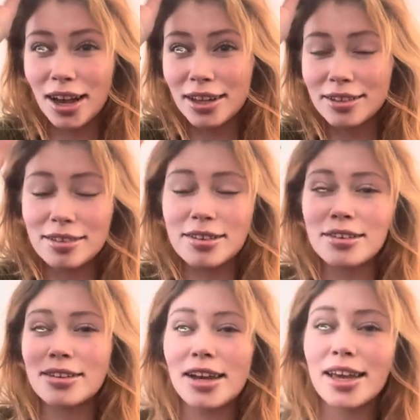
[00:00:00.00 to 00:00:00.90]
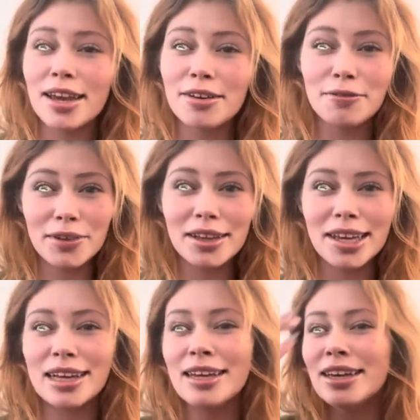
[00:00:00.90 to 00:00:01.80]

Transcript: I can't feel that.